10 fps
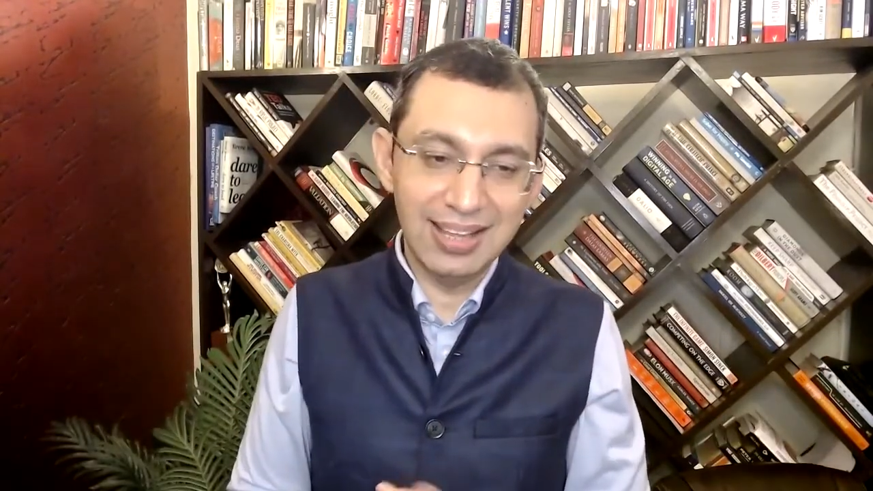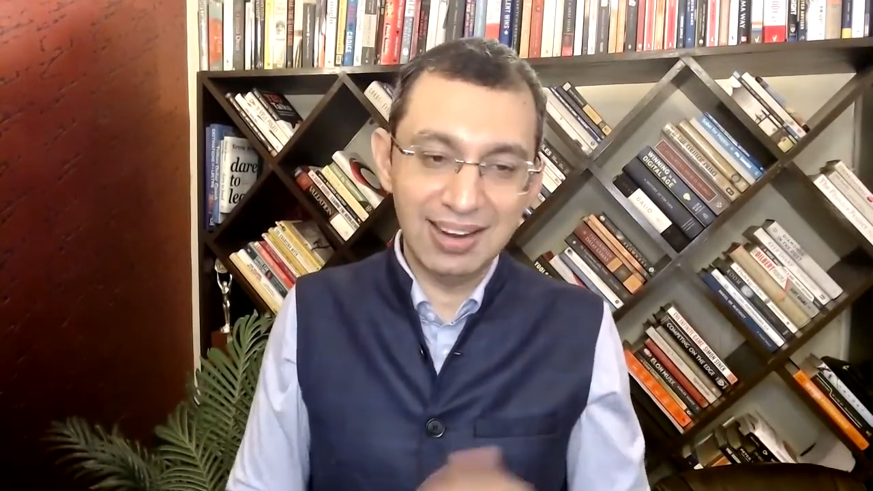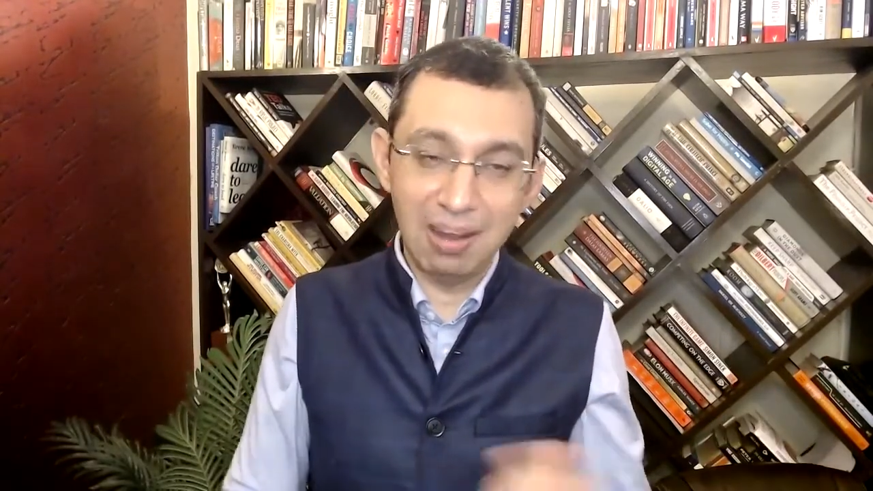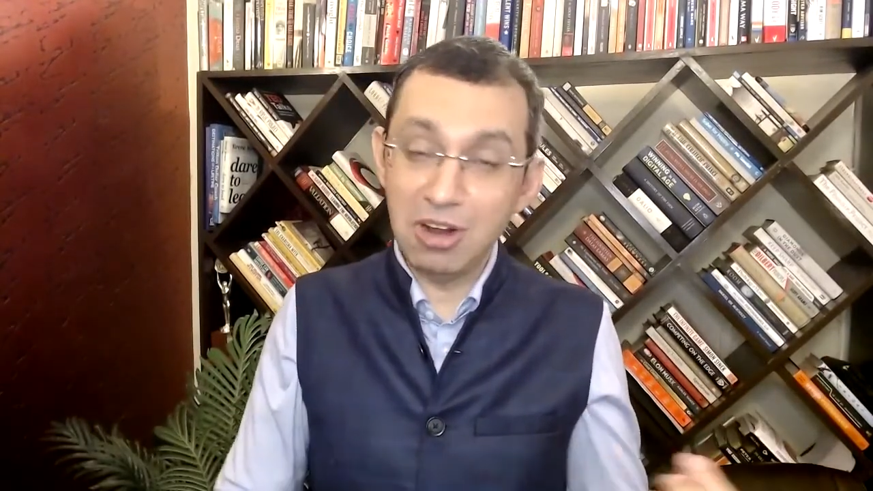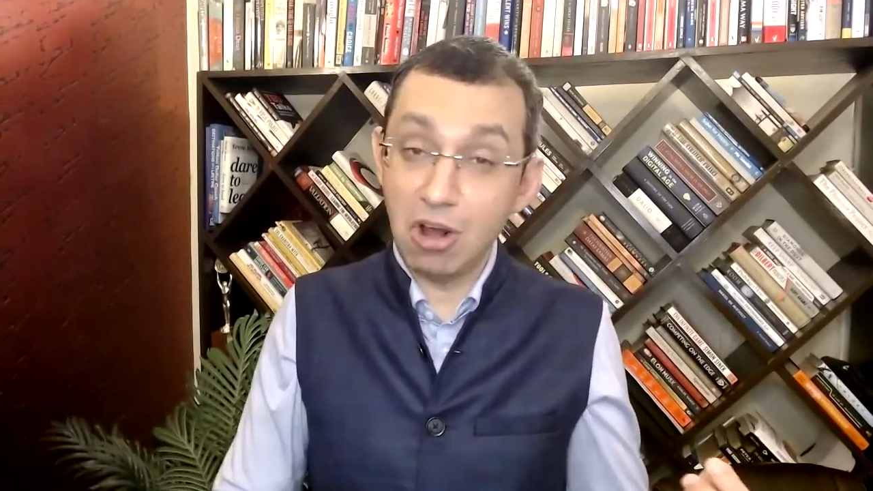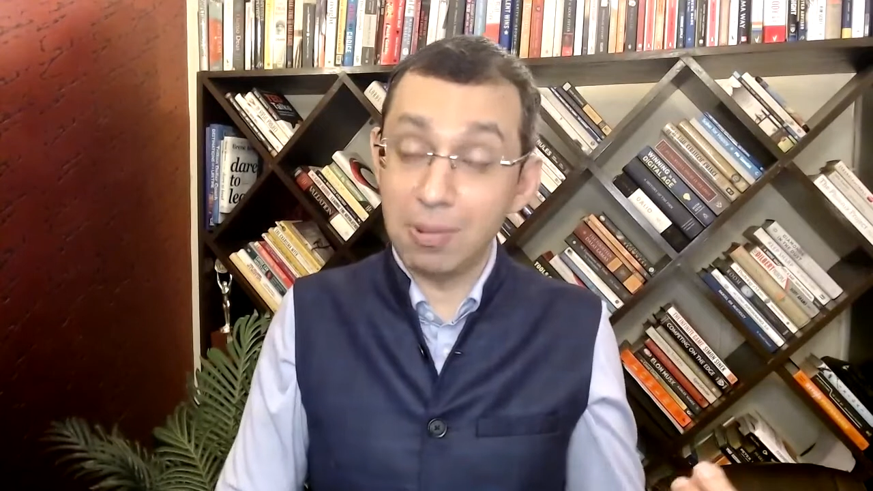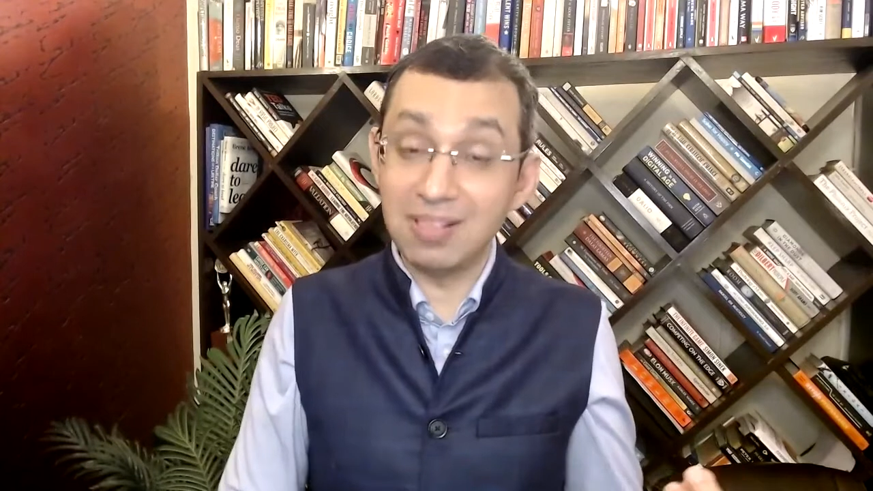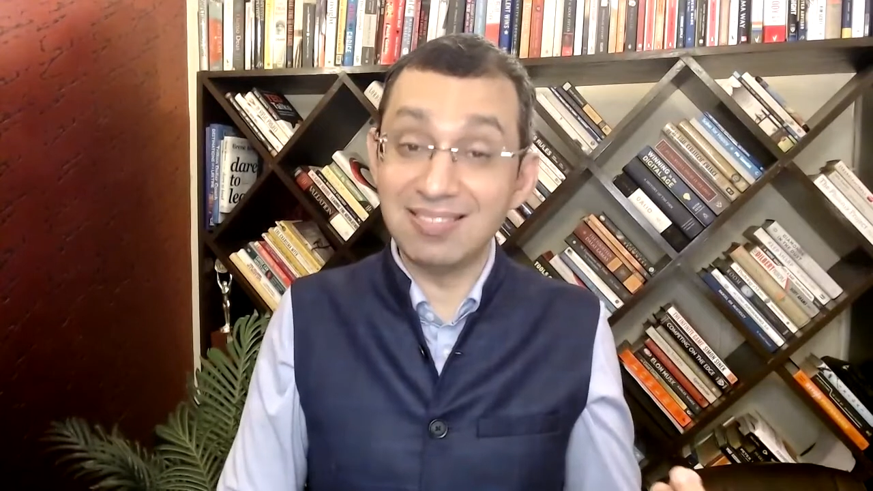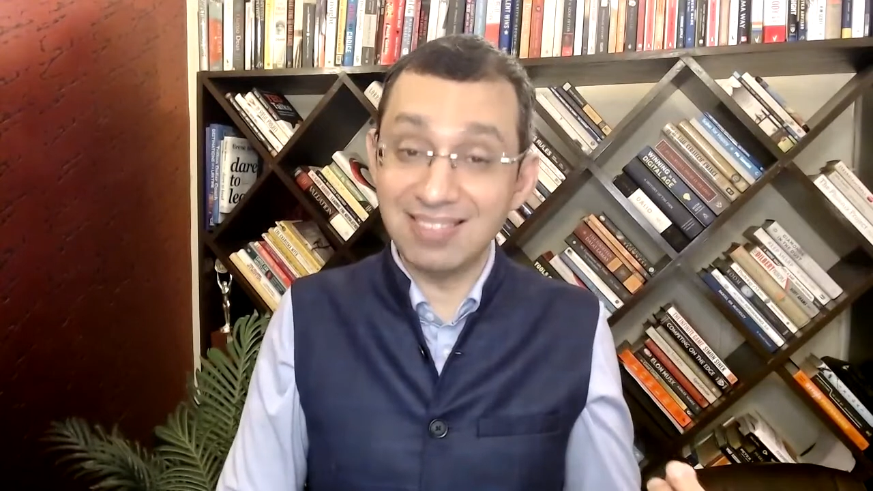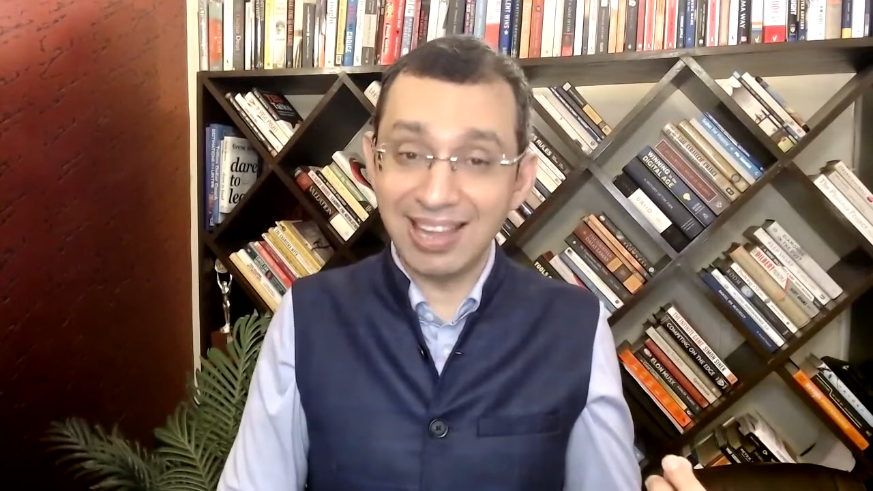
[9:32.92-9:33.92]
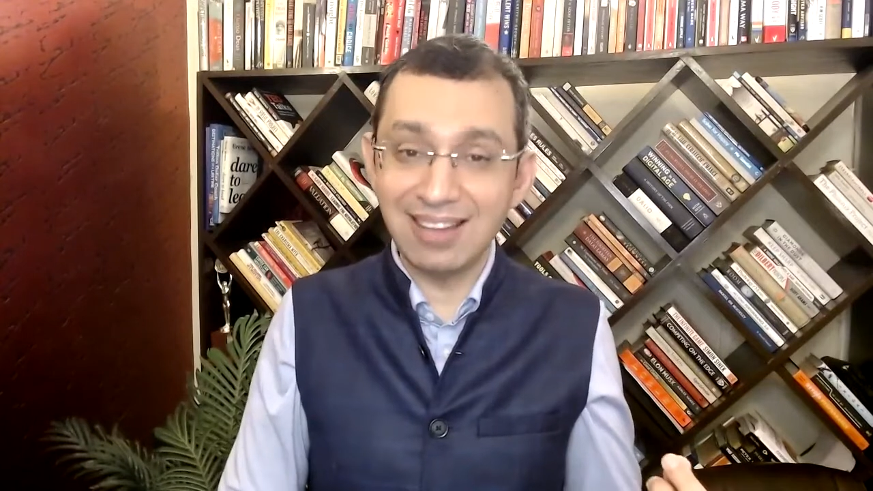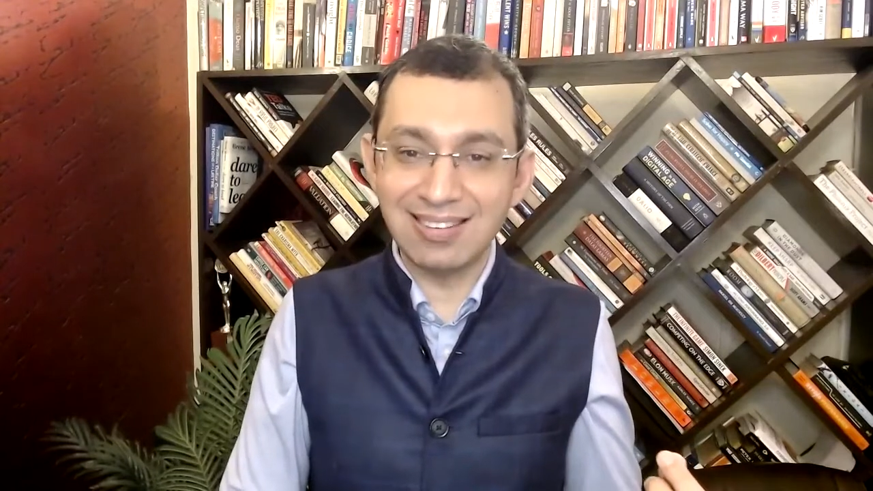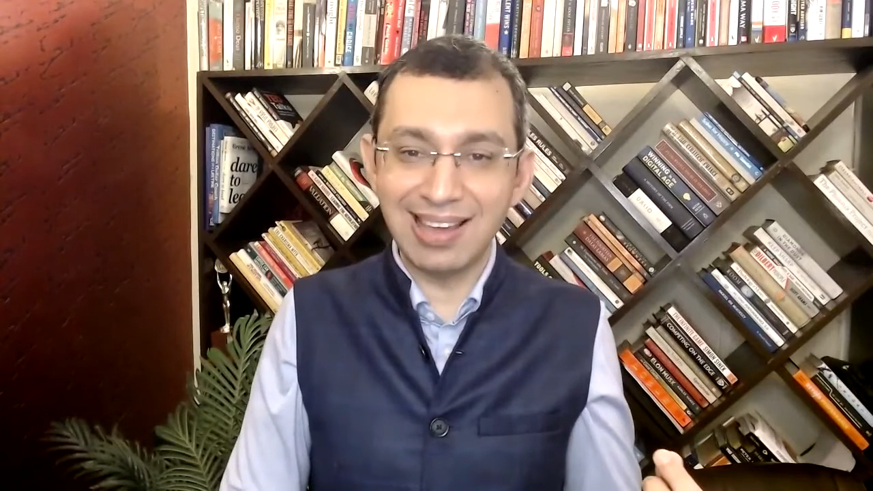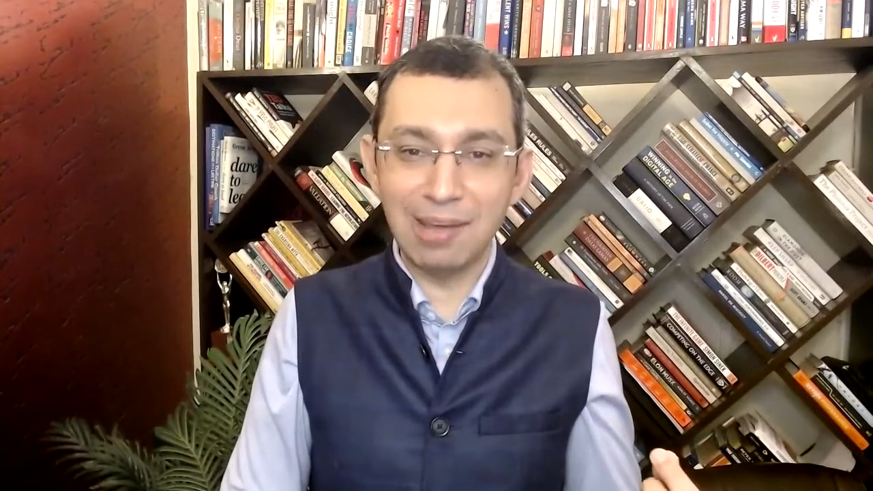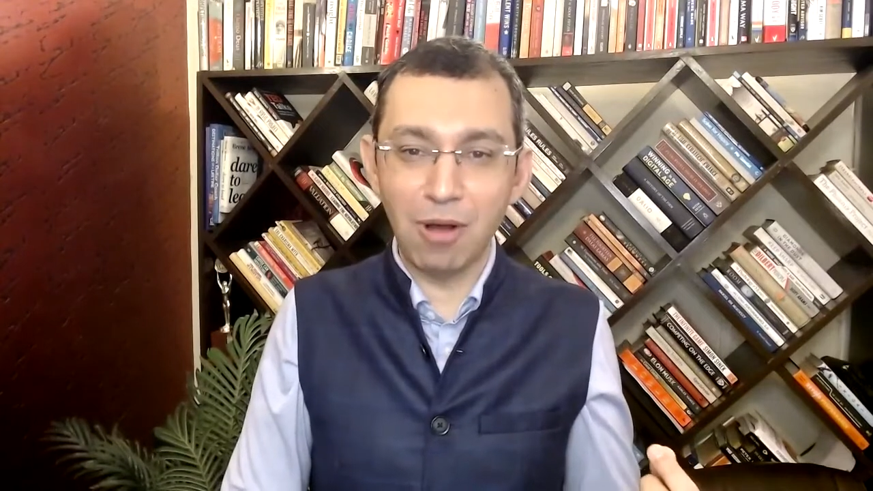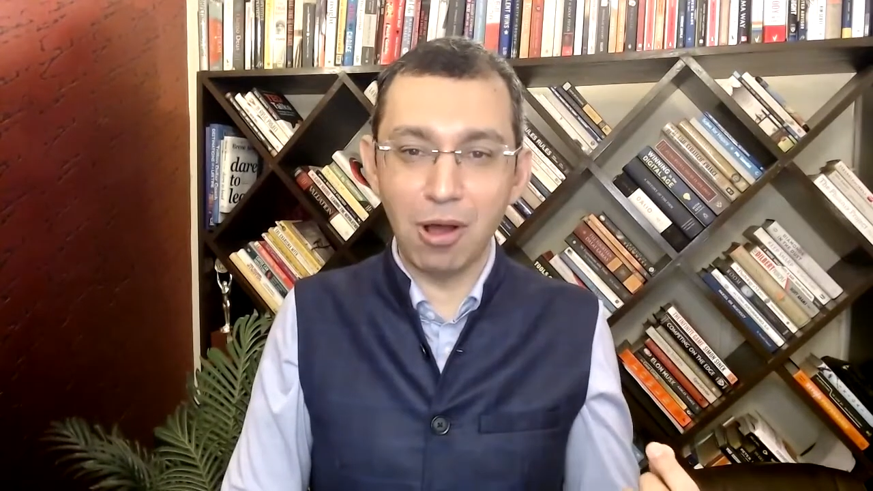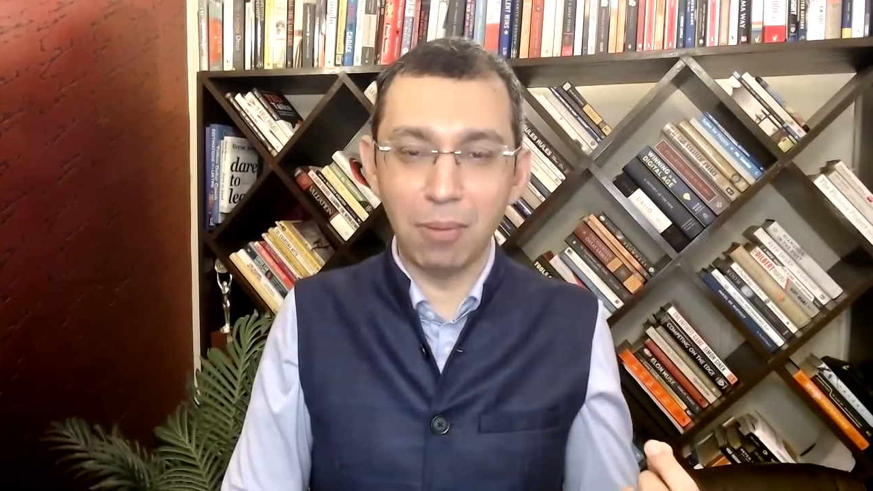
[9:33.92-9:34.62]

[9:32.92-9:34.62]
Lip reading: Let me talk about the second skilling